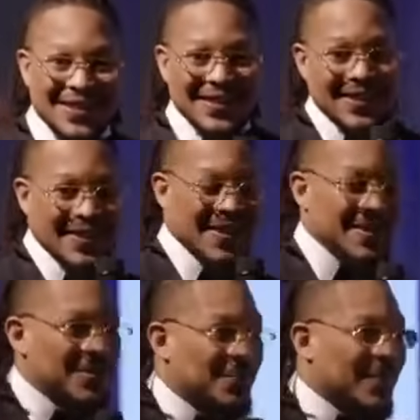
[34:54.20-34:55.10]
Wow.
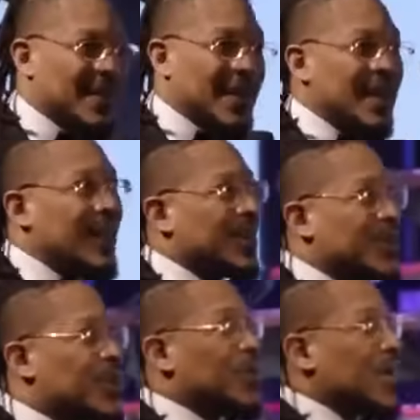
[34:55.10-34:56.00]
You
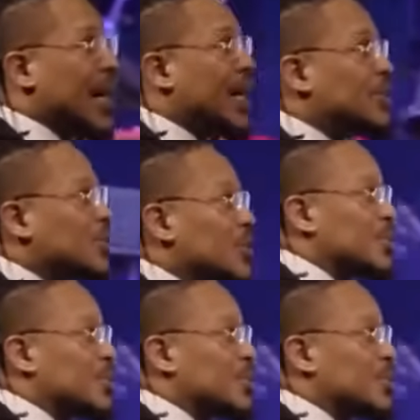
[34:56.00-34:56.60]
know, when Andrew was